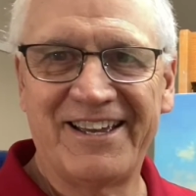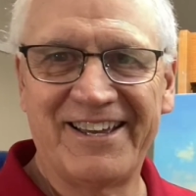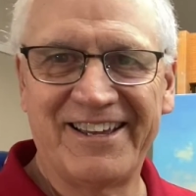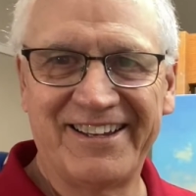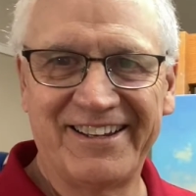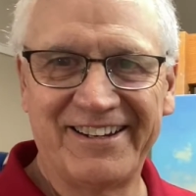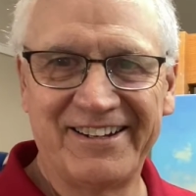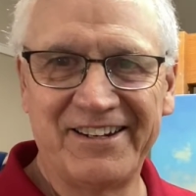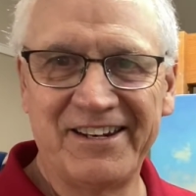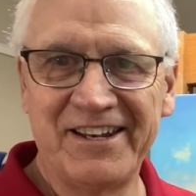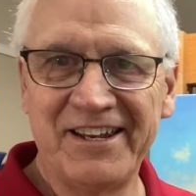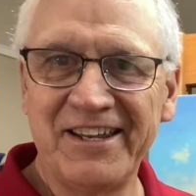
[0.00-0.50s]

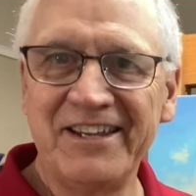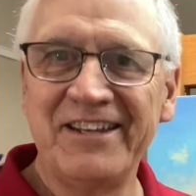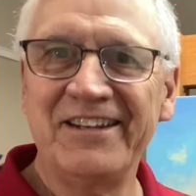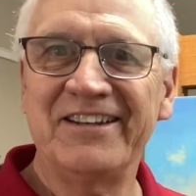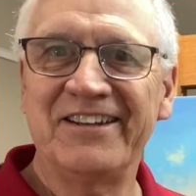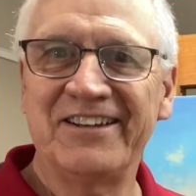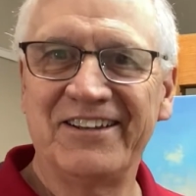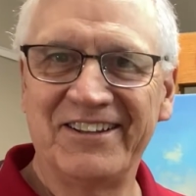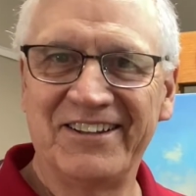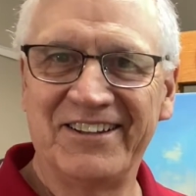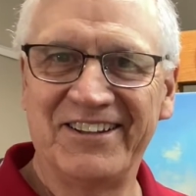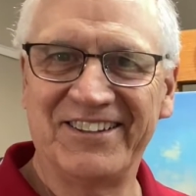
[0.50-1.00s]
Neat
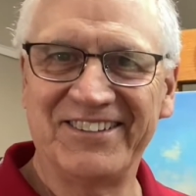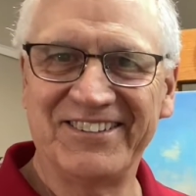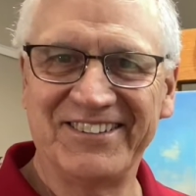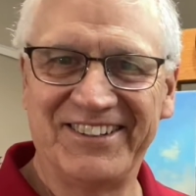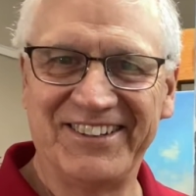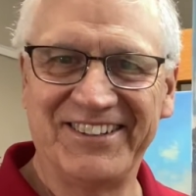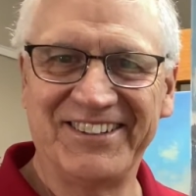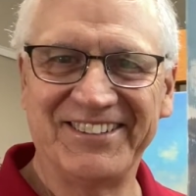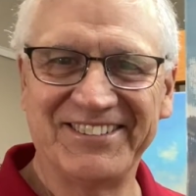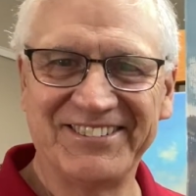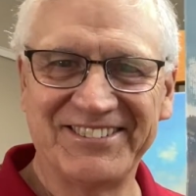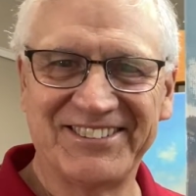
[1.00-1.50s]

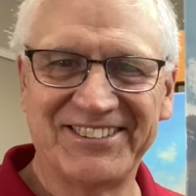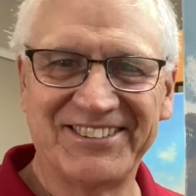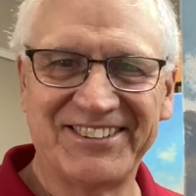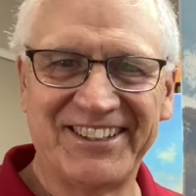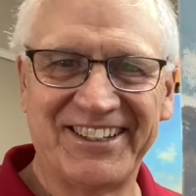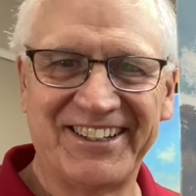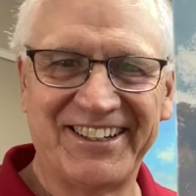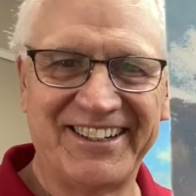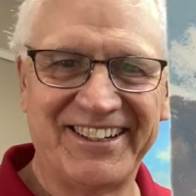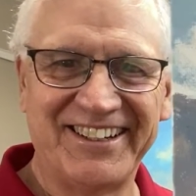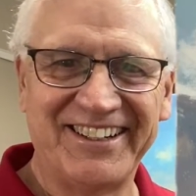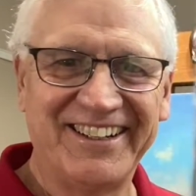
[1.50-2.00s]
little
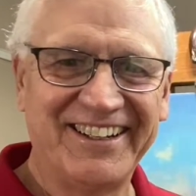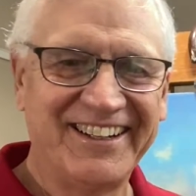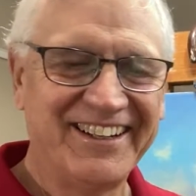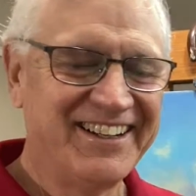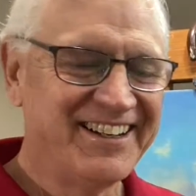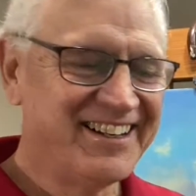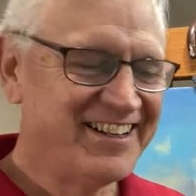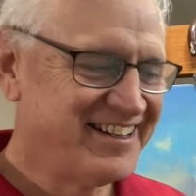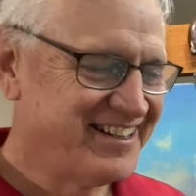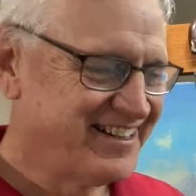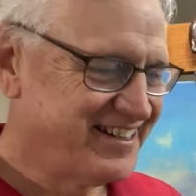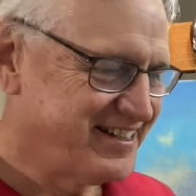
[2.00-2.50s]
study.
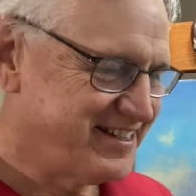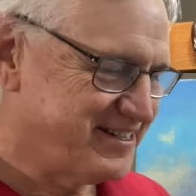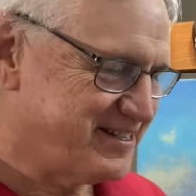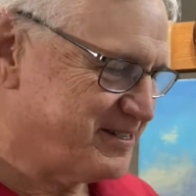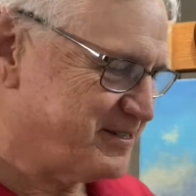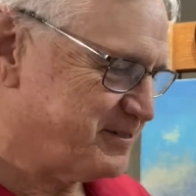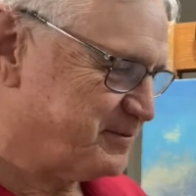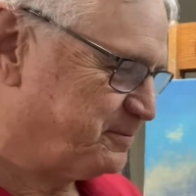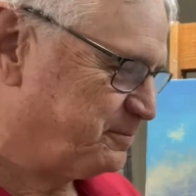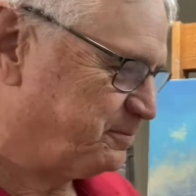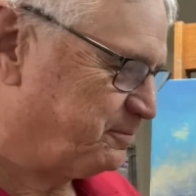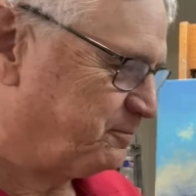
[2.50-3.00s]

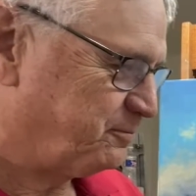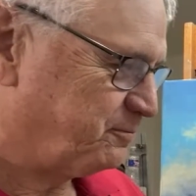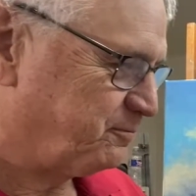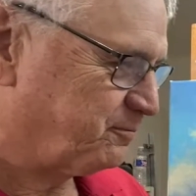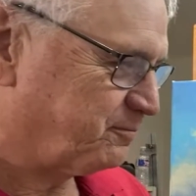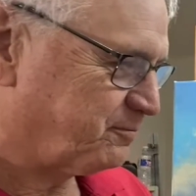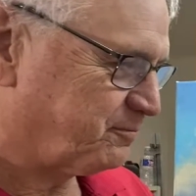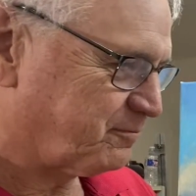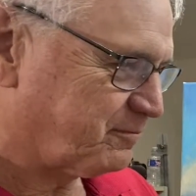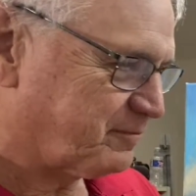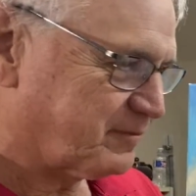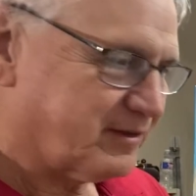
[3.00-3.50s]
And
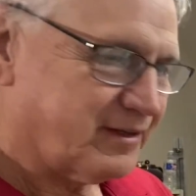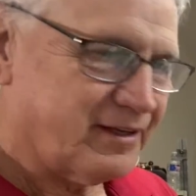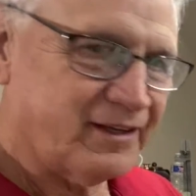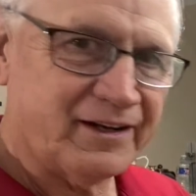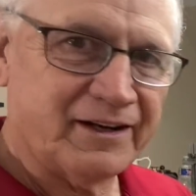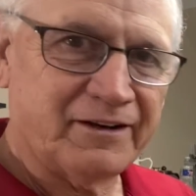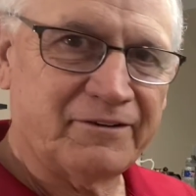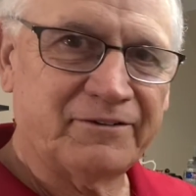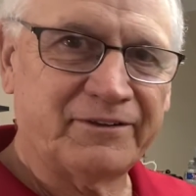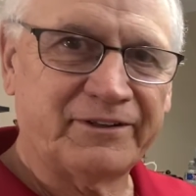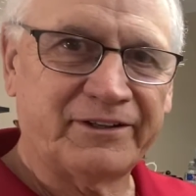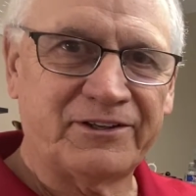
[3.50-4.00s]

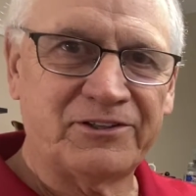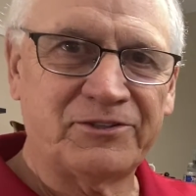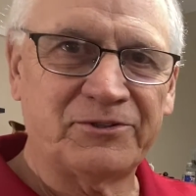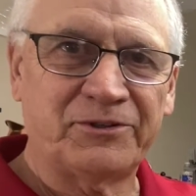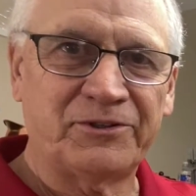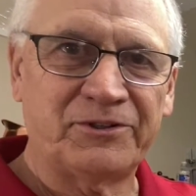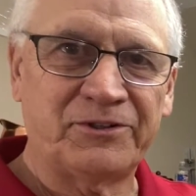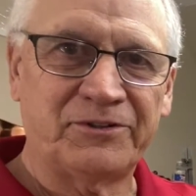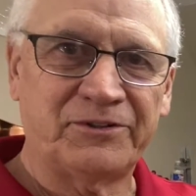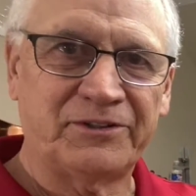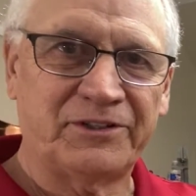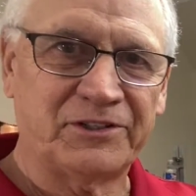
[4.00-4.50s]
I really enjoyed
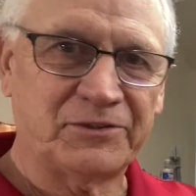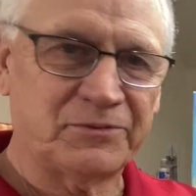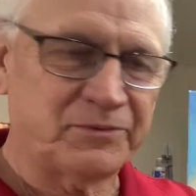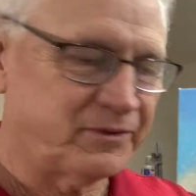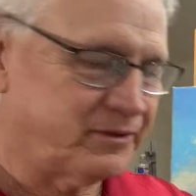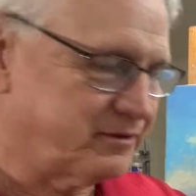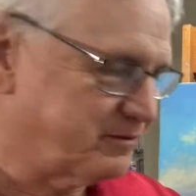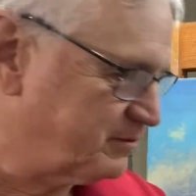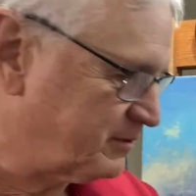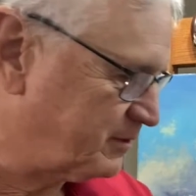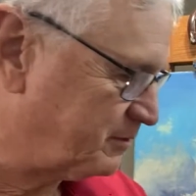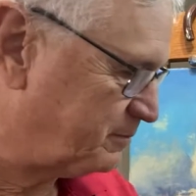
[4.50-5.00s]
doing this one
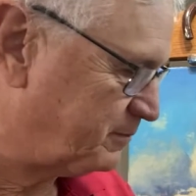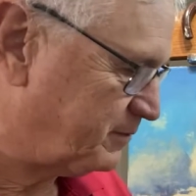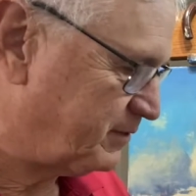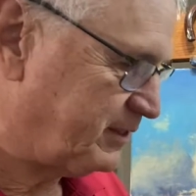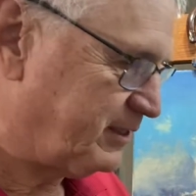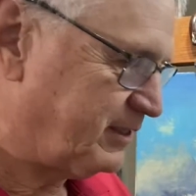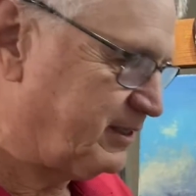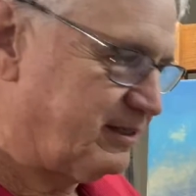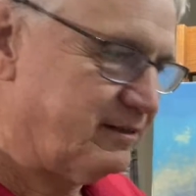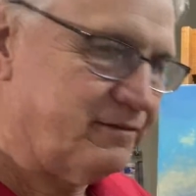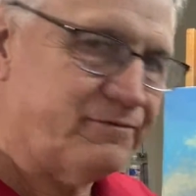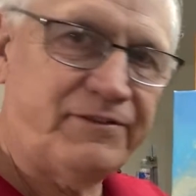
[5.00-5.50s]
in
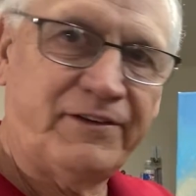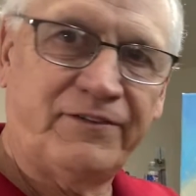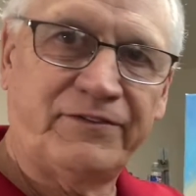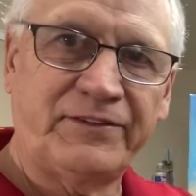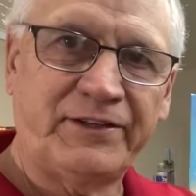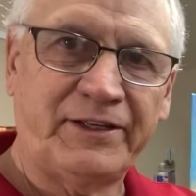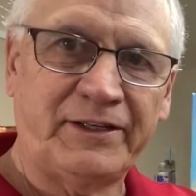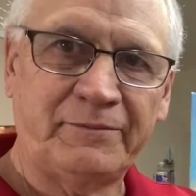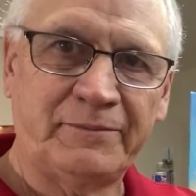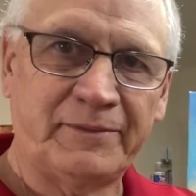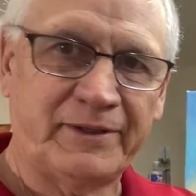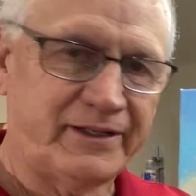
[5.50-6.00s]

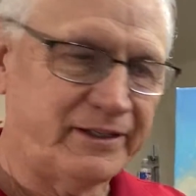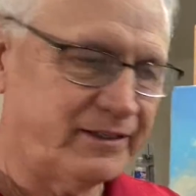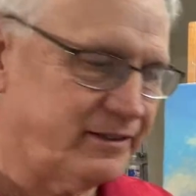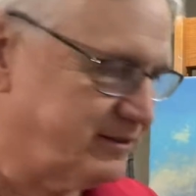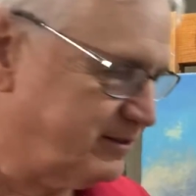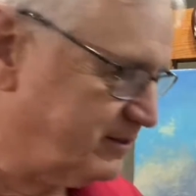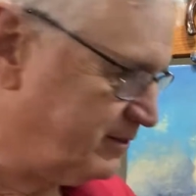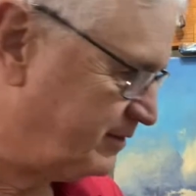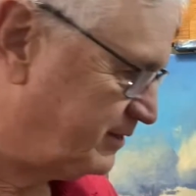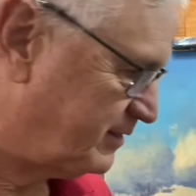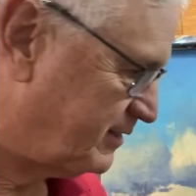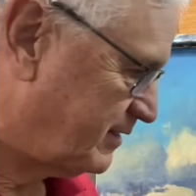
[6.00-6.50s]
15
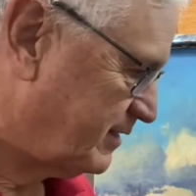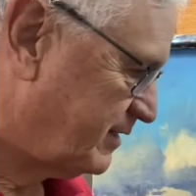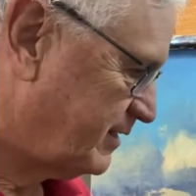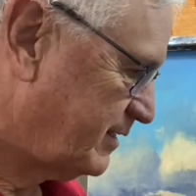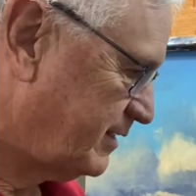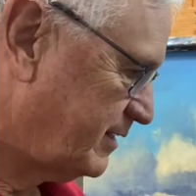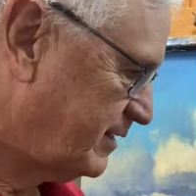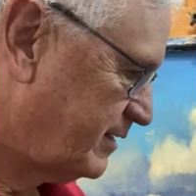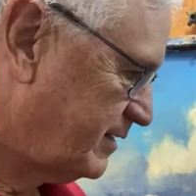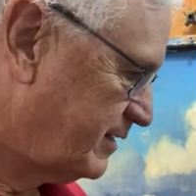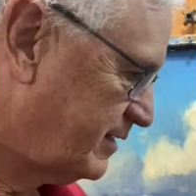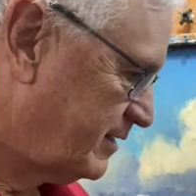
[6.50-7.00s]
minutes.
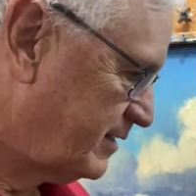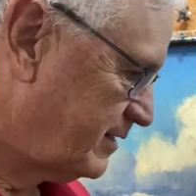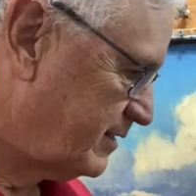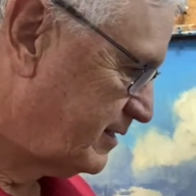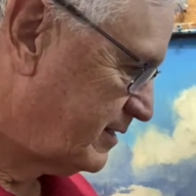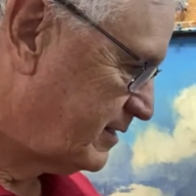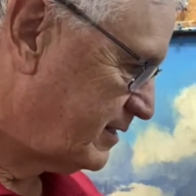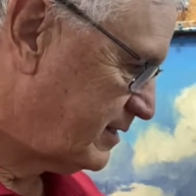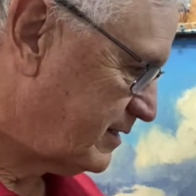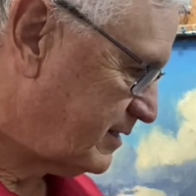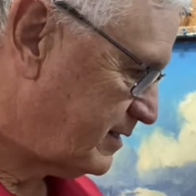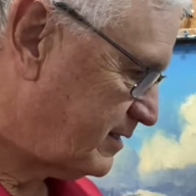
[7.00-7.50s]

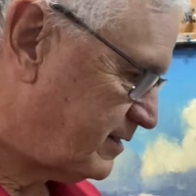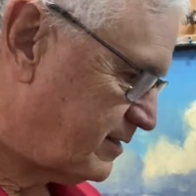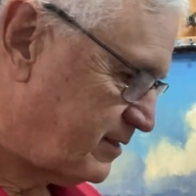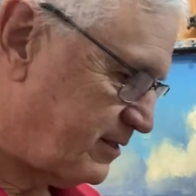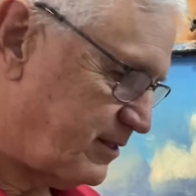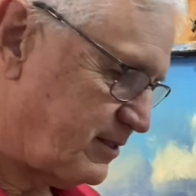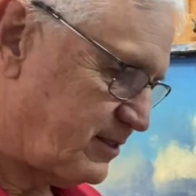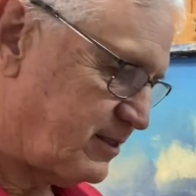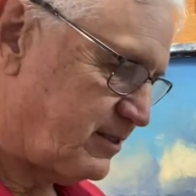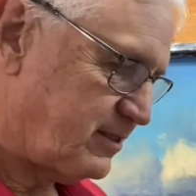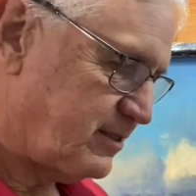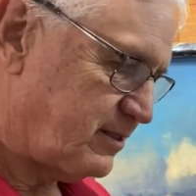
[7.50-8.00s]

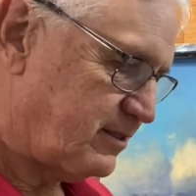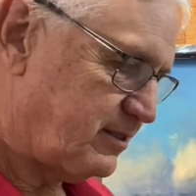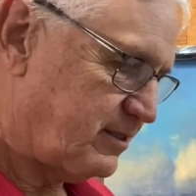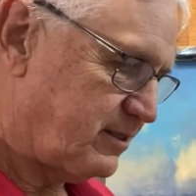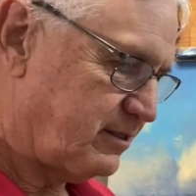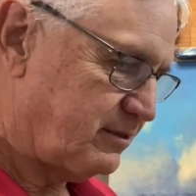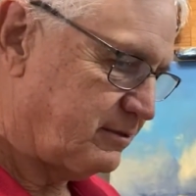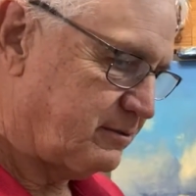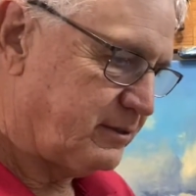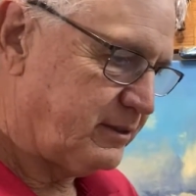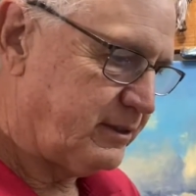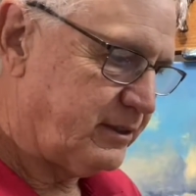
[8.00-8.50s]
This is
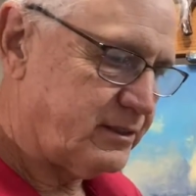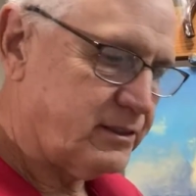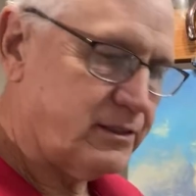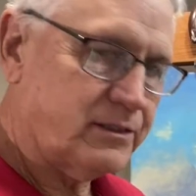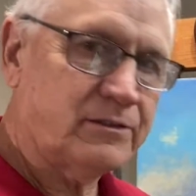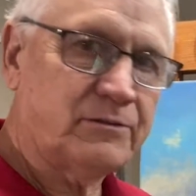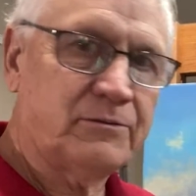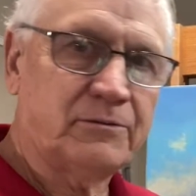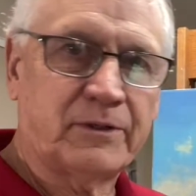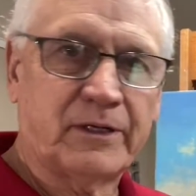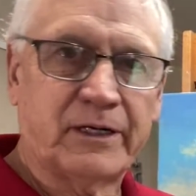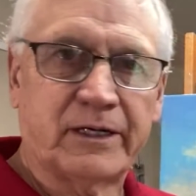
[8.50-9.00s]
another one. This is
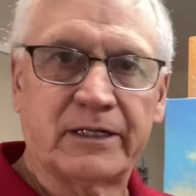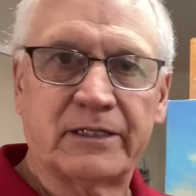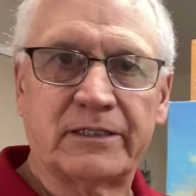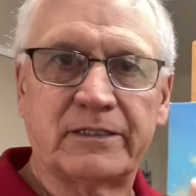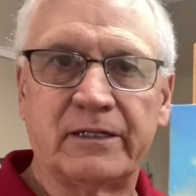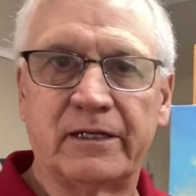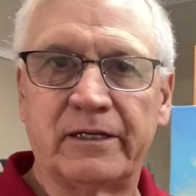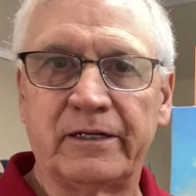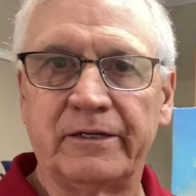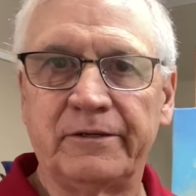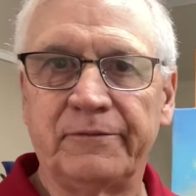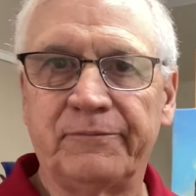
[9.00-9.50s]
a rock
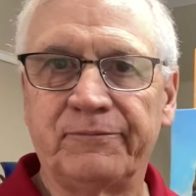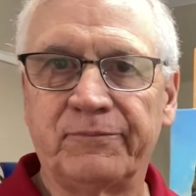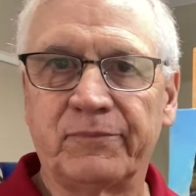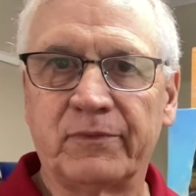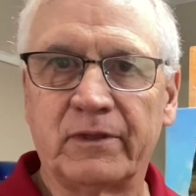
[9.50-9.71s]
study.